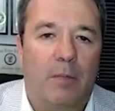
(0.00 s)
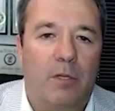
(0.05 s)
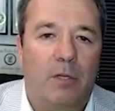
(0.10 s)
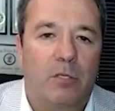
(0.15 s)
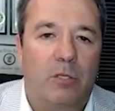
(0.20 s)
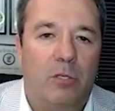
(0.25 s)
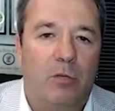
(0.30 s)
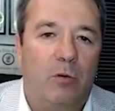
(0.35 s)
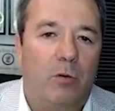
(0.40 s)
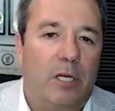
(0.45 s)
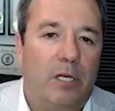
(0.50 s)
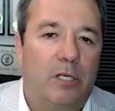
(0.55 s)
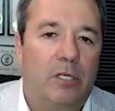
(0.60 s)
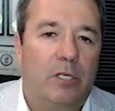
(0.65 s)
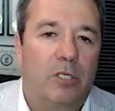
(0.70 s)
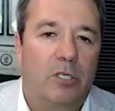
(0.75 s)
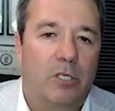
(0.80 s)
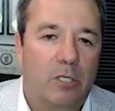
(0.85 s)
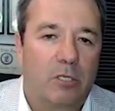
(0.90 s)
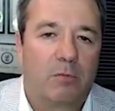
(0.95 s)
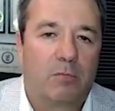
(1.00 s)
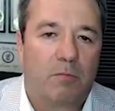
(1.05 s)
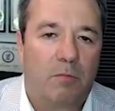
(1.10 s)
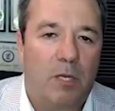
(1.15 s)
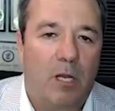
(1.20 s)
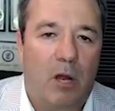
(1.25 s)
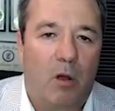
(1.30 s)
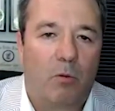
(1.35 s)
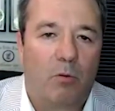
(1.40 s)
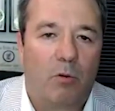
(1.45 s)
to his
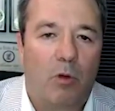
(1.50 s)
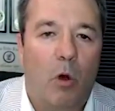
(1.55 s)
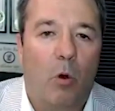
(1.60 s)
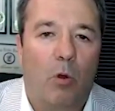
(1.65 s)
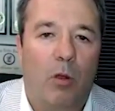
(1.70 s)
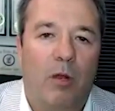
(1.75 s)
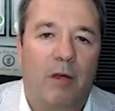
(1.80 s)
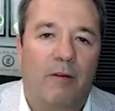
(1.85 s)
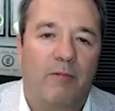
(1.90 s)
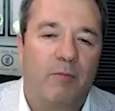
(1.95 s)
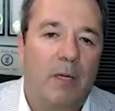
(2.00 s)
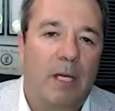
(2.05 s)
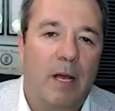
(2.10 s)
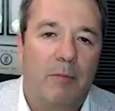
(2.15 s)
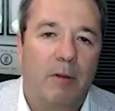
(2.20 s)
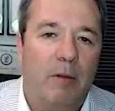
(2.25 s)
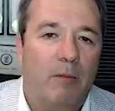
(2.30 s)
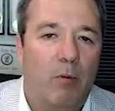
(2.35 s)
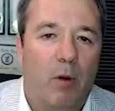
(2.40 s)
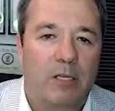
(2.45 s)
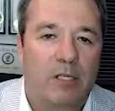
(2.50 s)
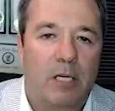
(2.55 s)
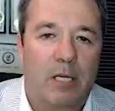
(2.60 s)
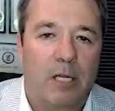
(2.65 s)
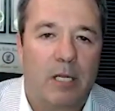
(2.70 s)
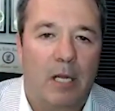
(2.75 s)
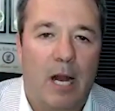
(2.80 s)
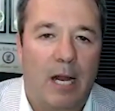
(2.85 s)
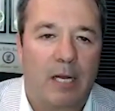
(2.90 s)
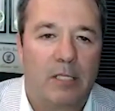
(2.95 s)
goal of becoming president
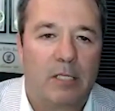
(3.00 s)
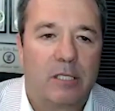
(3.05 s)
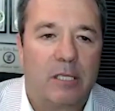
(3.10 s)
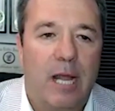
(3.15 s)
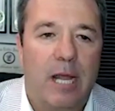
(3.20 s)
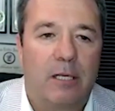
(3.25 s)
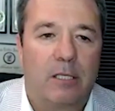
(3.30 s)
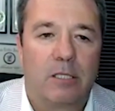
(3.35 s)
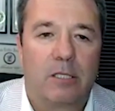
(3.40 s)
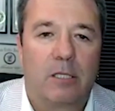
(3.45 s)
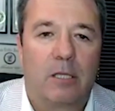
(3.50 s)
of the United States